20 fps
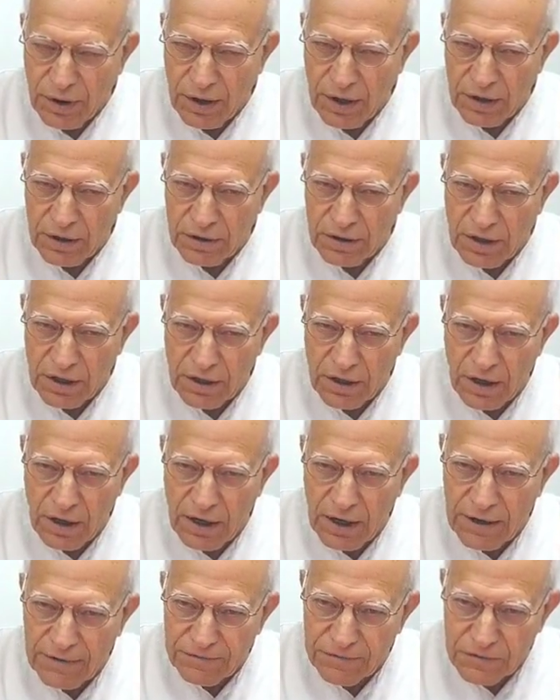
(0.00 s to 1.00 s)
And then
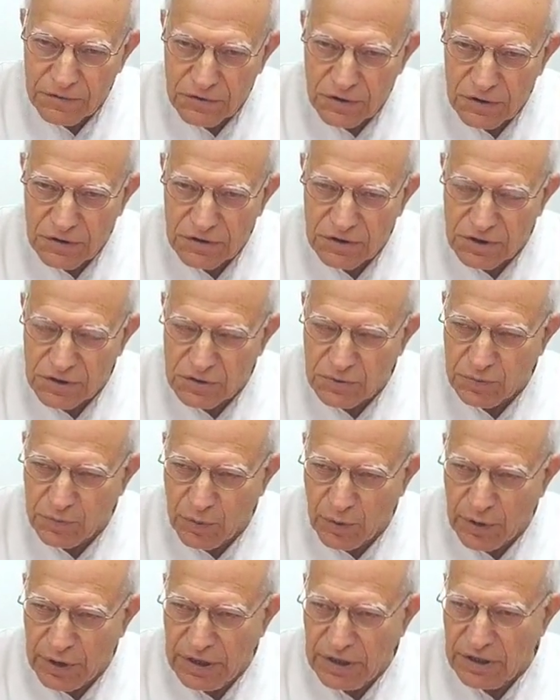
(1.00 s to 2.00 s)
after this
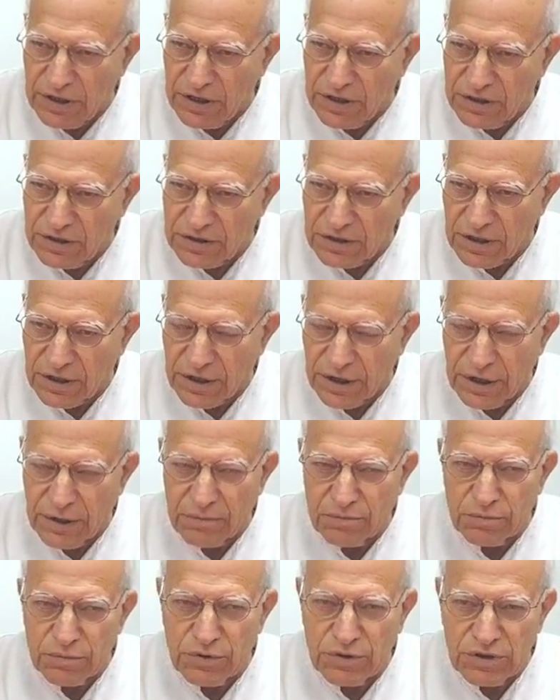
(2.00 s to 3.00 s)
point in
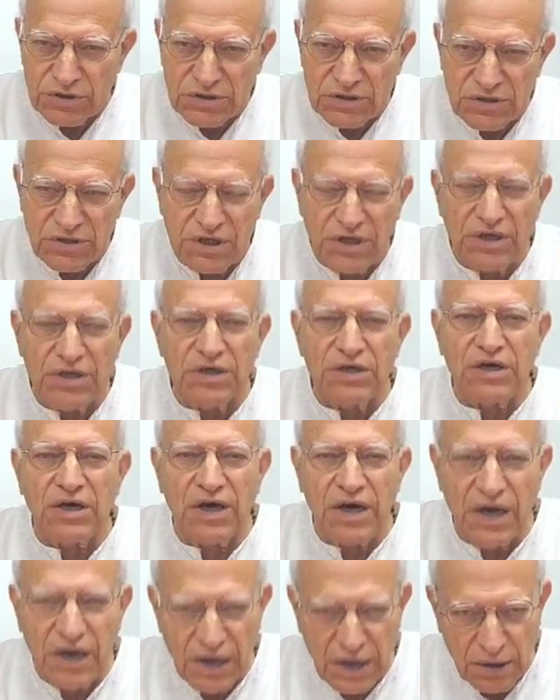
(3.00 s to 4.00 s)
time, this thing
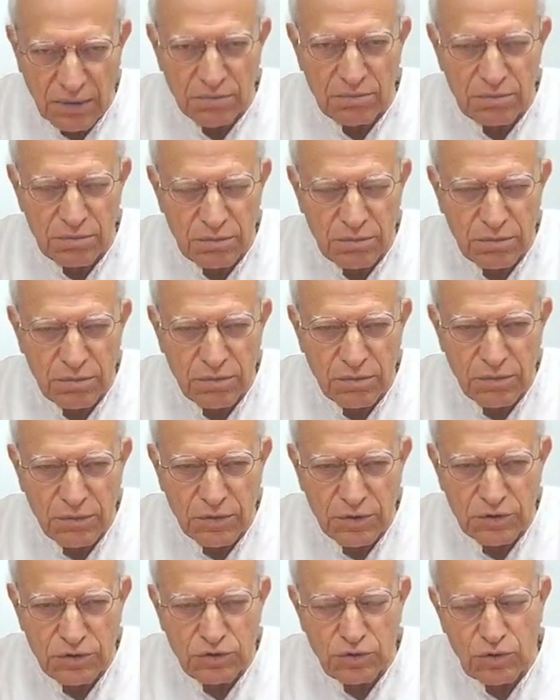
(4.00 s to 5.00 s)
came.
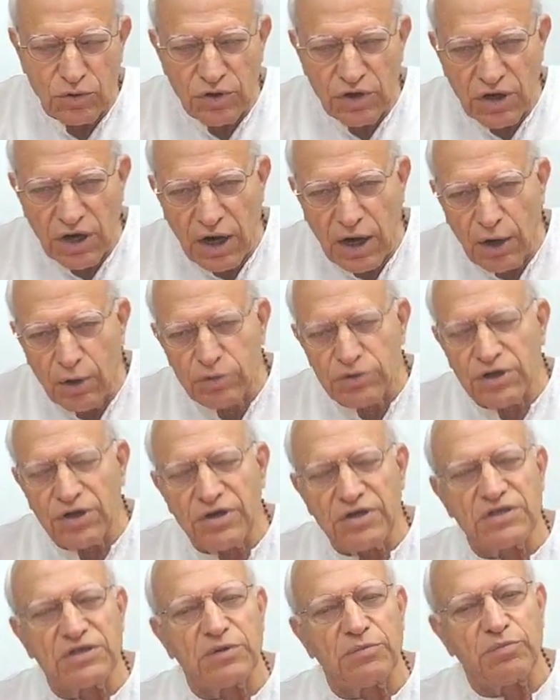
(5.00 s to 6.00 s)
So now
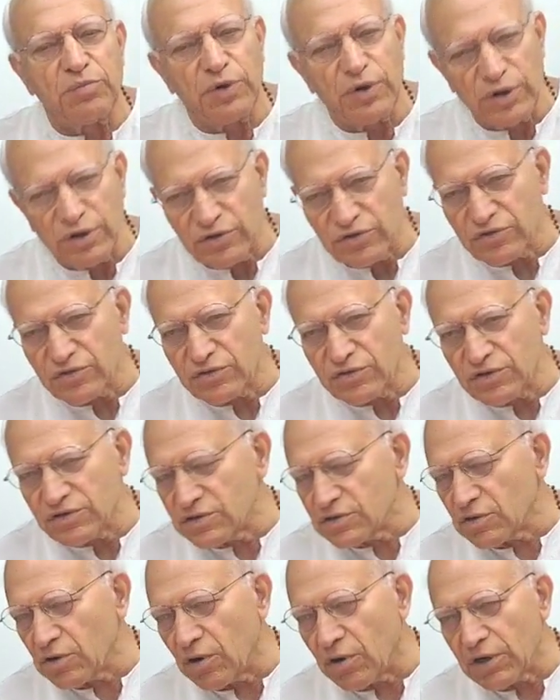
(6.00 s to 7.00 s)
there is a birth.
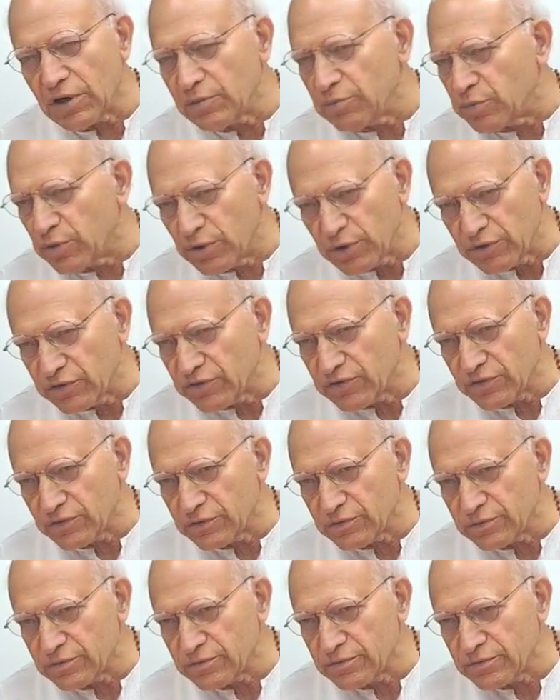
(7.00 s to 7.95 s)
This is called a birth.